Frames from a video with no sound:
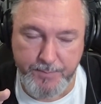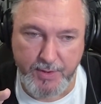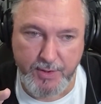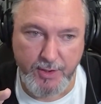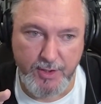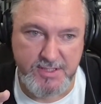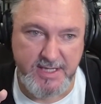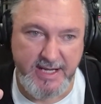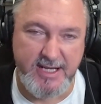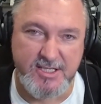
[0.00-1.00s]

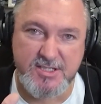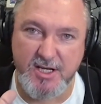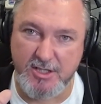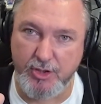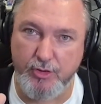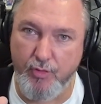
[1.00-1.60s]
because it is such a